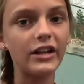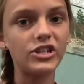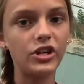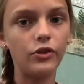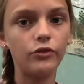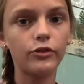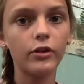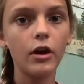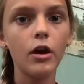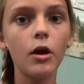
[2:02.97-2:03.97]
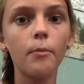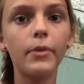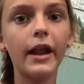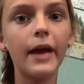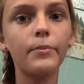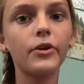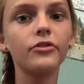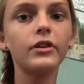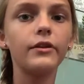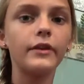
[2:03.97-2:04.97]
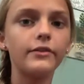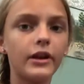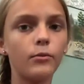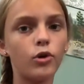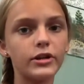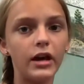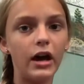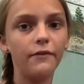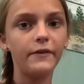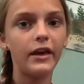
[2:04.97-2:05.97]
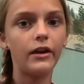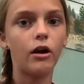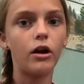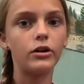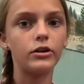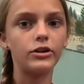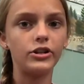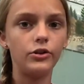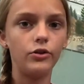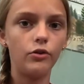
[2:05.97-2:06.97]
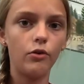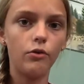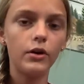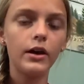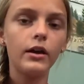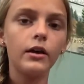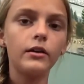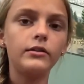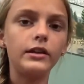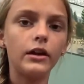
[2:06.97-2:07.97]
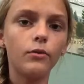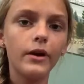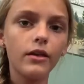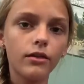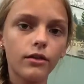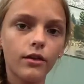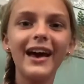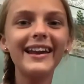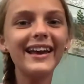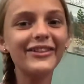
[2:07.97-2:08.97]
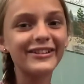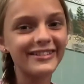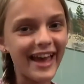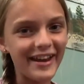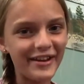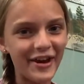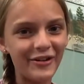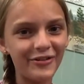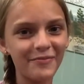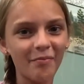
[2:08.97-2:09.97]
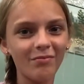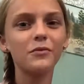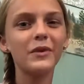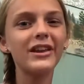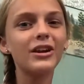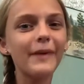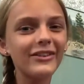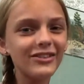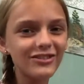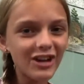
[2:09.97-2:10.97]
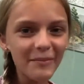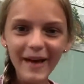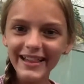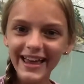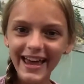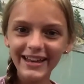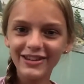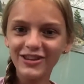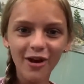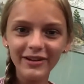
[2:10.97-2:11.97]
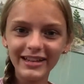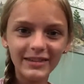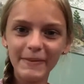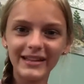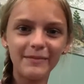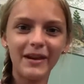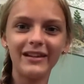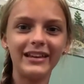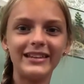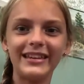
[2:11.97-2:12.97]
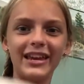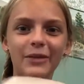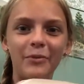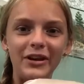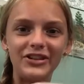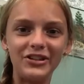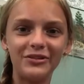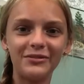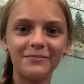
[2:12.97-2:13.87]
shoes, but I personally think they're more tough and harder to deal with. Another side note, when you're about to start ballet, don't expect immediately to get your pointe shoes.